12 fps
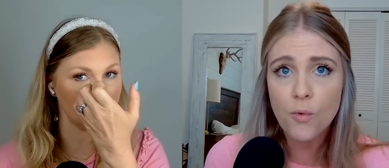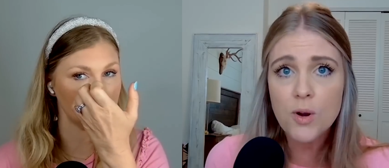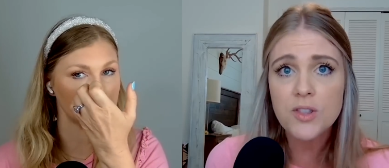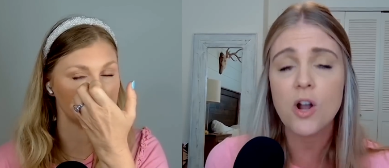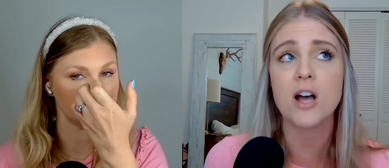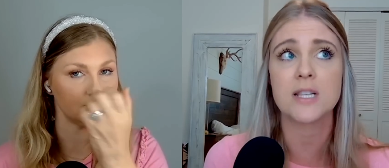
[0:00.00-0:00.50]

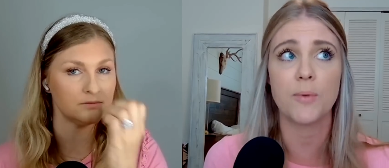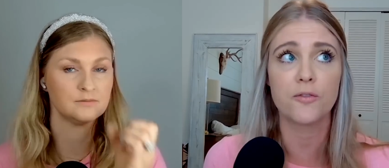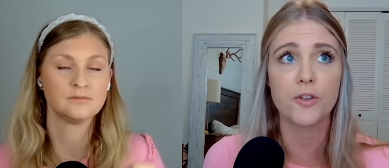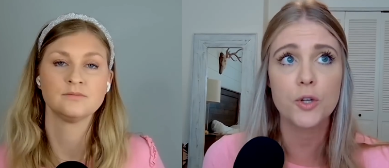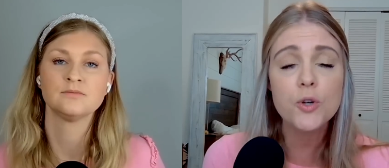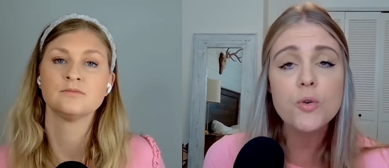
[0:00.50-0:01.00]
Speaker 1: for the gospel,
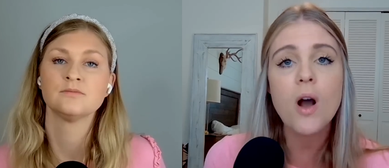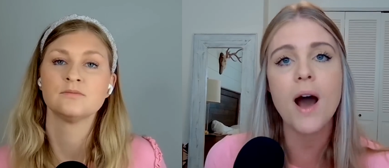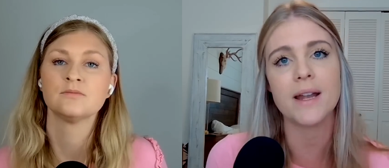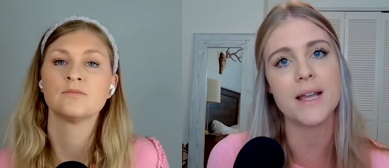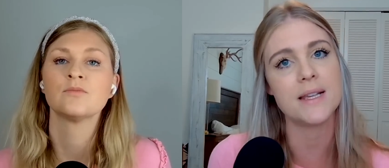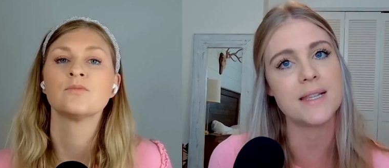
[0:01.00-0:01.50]
for who
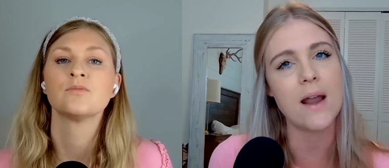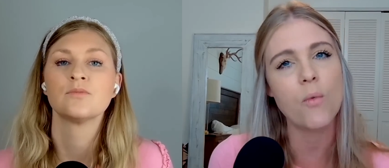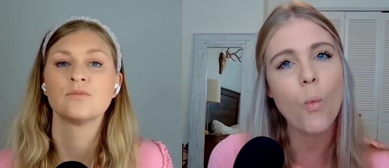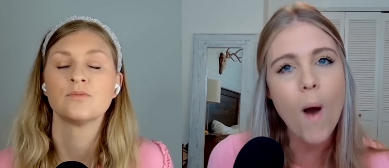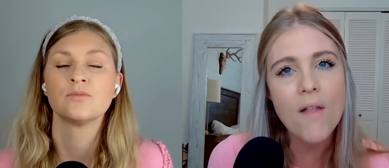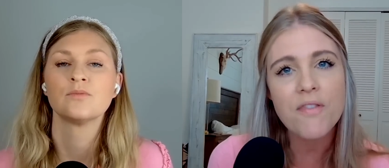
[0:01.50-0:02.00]
God is
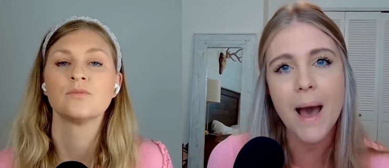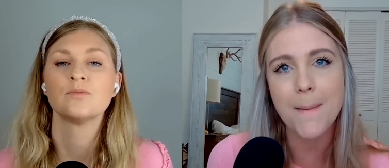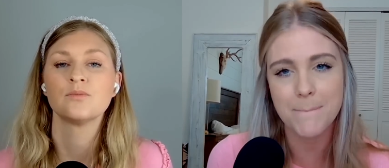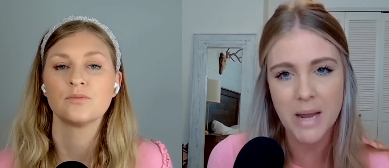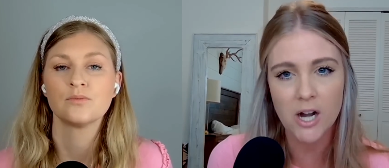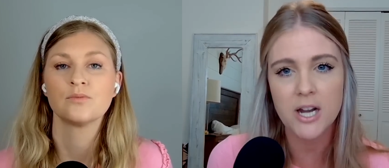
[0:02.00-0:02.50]
and what
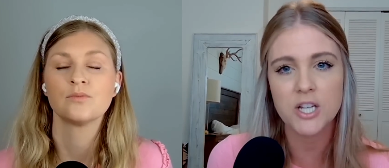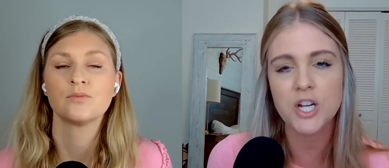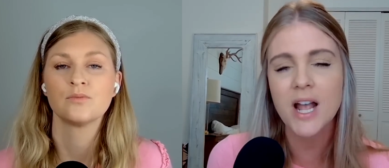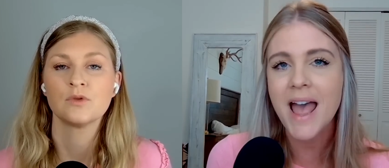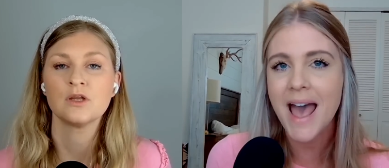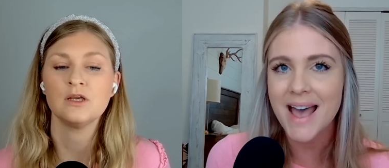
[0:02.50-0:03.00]
that
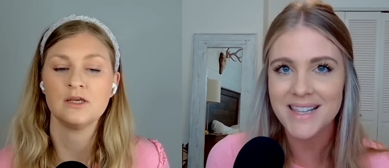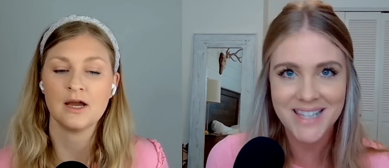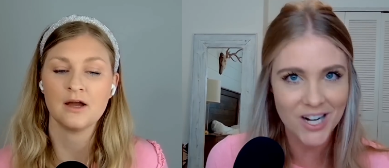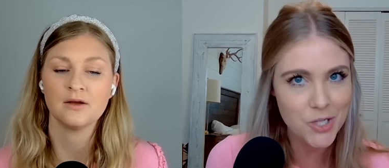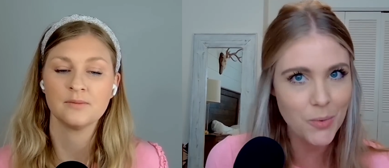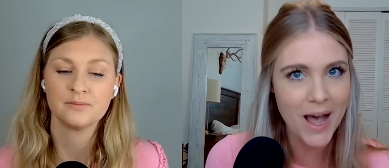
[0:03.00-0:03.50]
marriage and
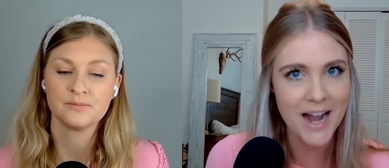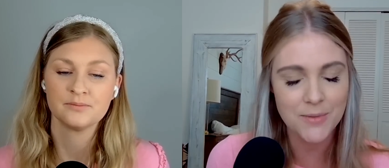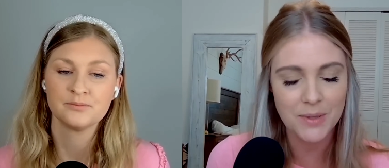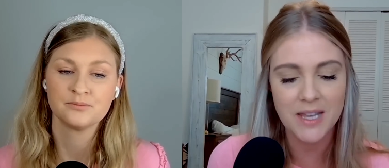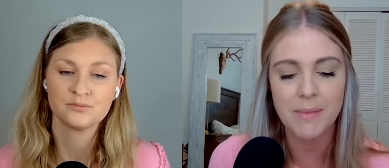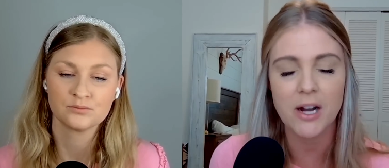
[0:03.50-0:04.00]
sexual
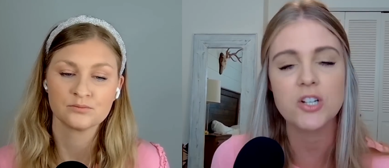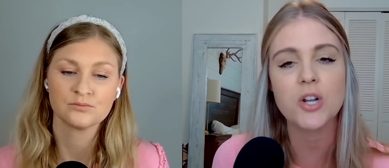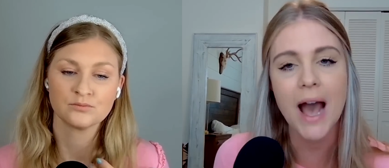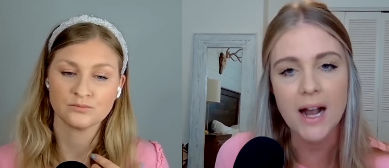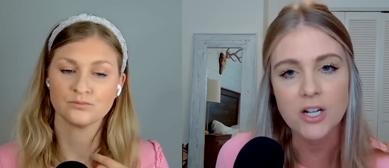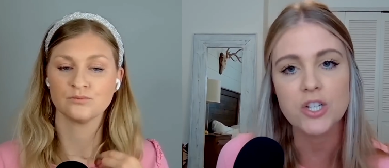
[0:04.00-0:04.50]
act within
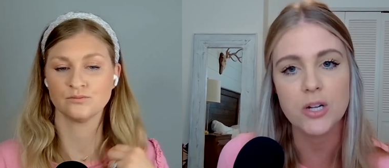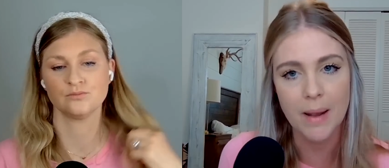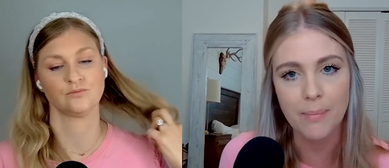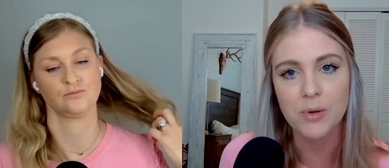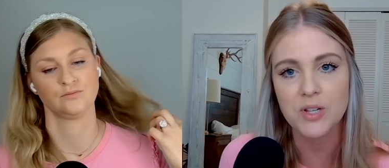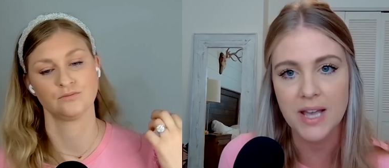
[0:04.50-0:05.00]
marriage actually
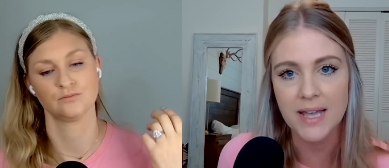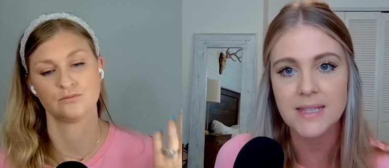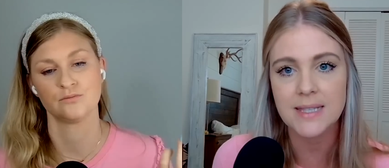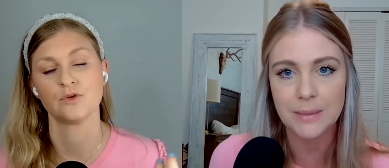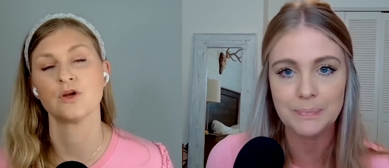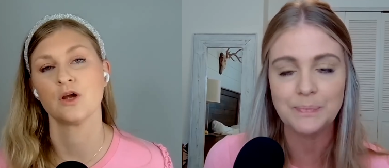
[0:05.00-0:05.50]

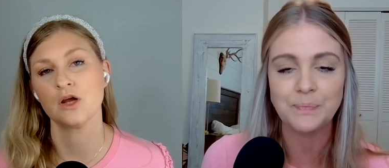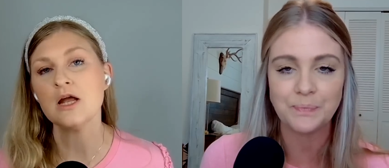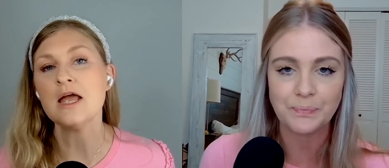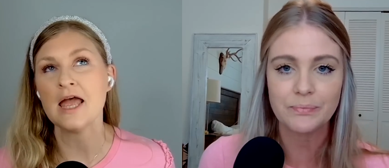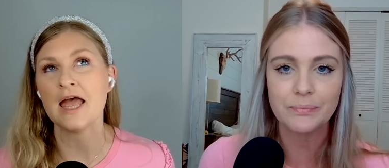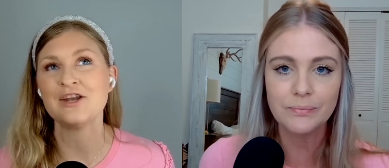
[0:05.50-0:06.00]
represents.
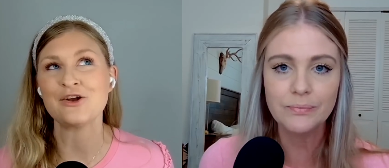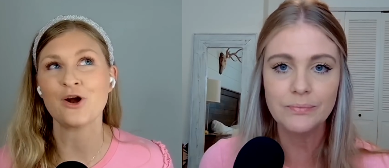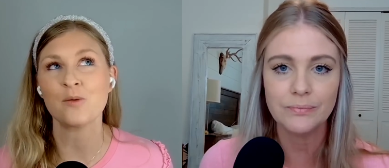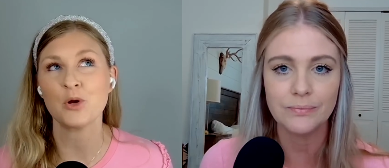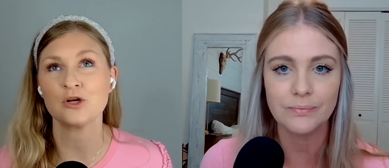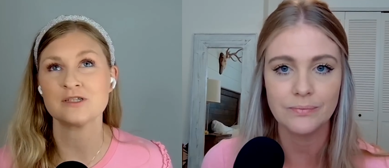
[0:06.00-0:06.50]
Speaker 2: And in
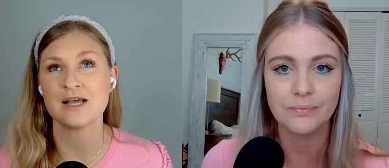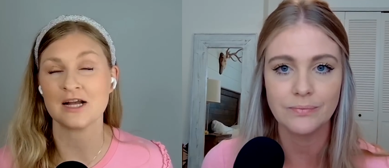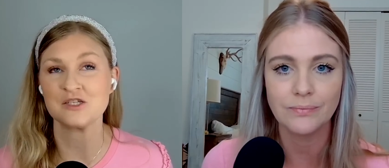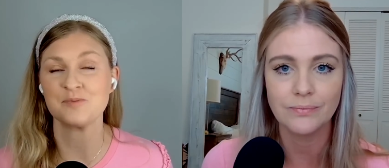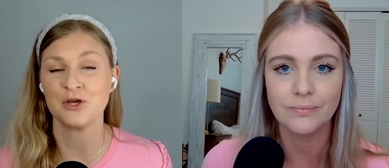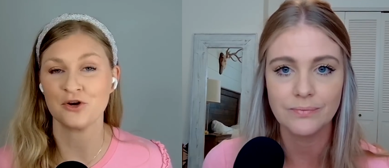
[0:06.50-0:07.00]
our book,
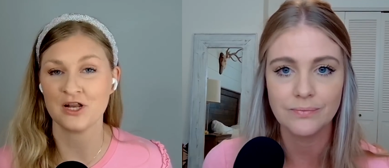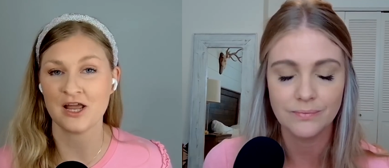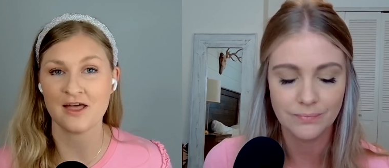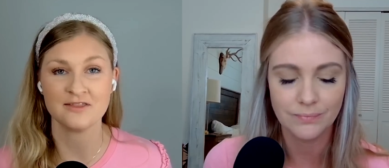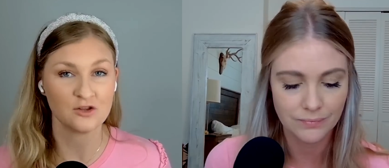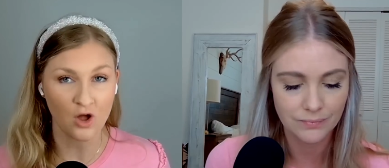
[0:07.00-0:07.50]
Sex, Purity,
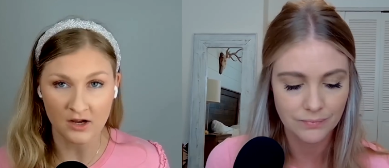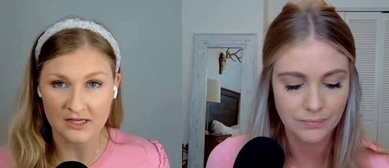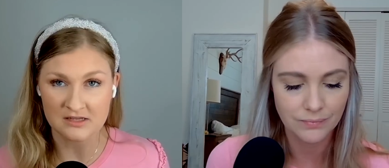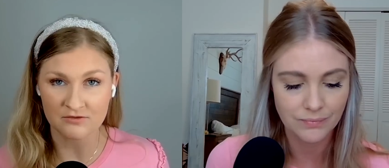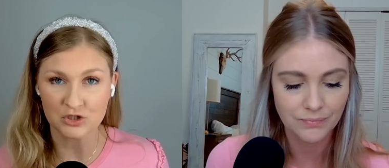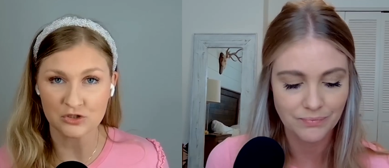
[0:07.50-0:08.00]
and the
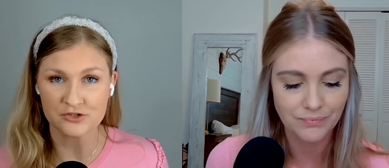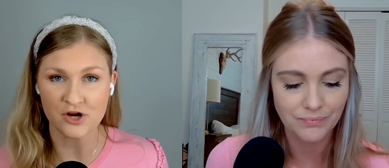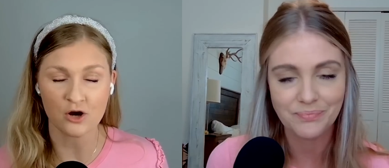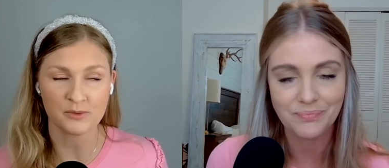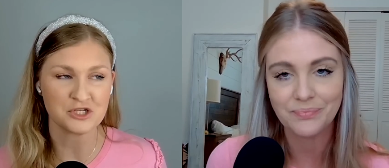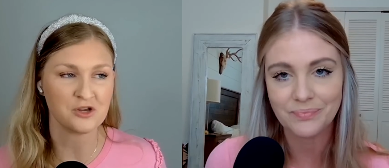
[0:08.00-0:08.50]
Longings of a Girl's
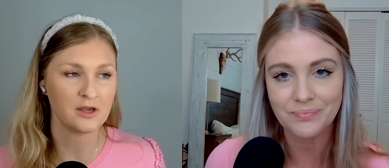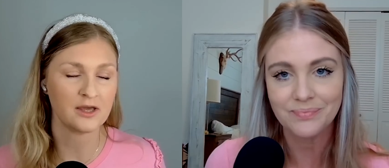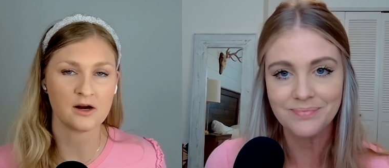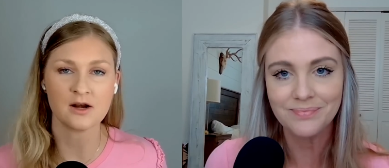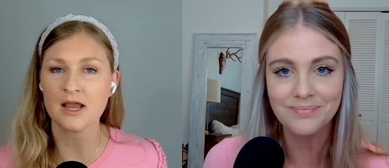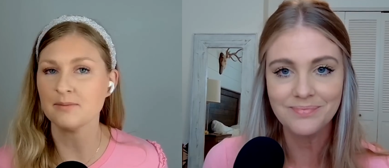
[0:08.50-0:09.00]
Heart, which you can get
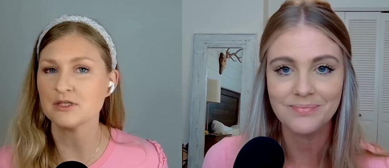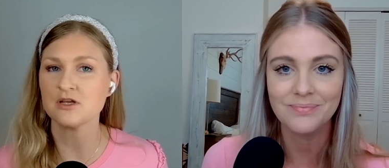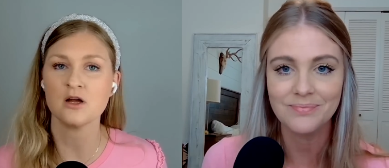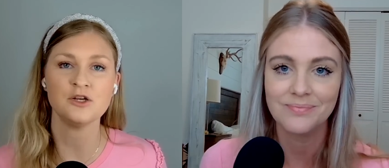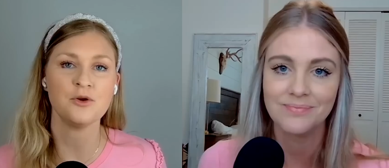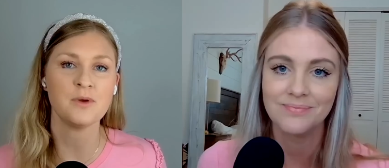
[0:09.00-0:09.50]
on
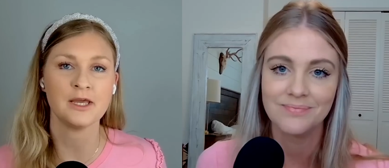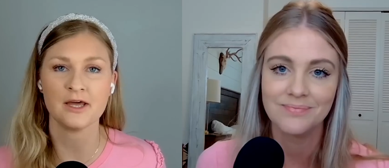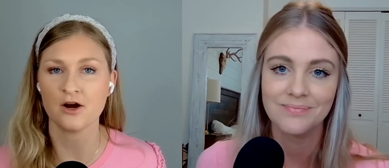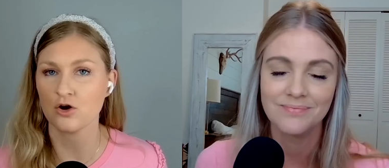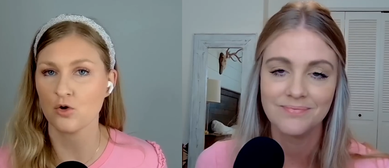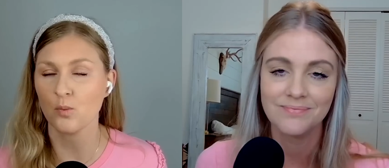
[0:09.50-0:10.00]
Amazon, you can get
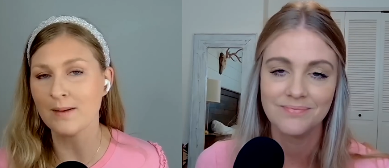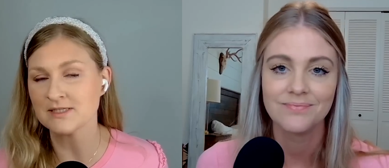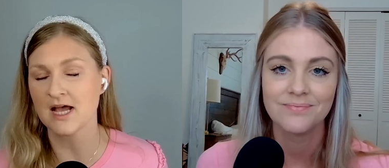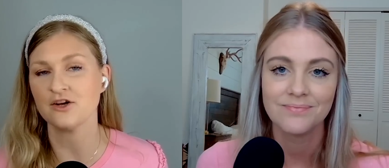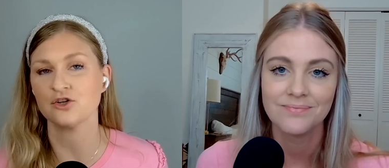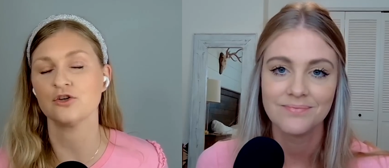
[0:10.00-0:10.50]
on our
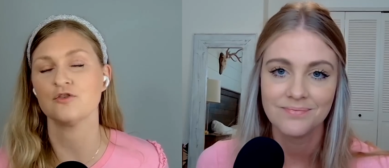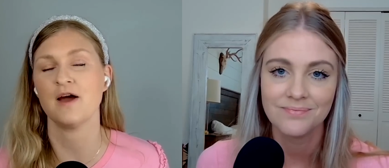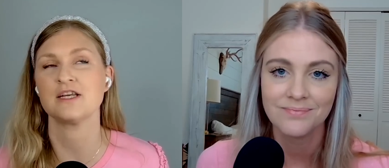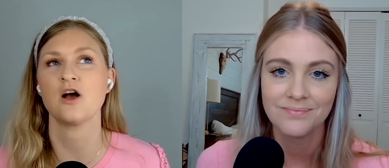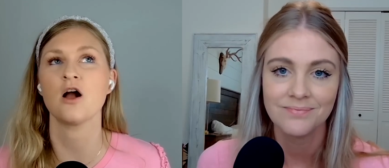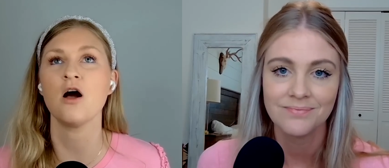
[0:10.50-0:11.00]
website,
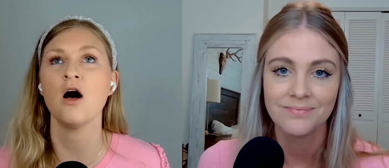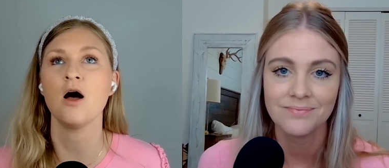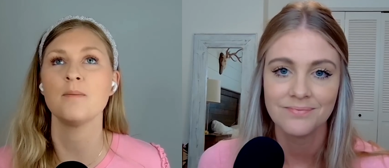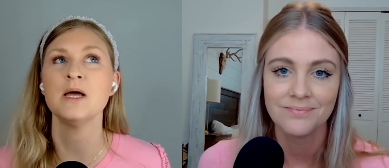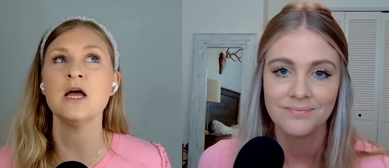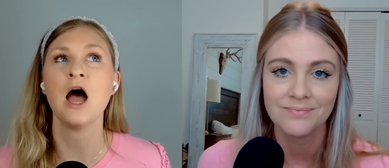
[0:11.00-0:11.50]

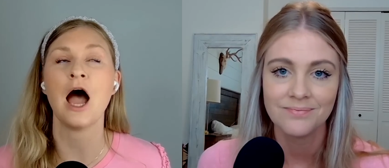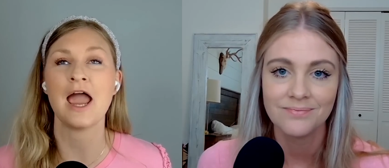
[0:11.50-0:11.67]
girldefined.com. I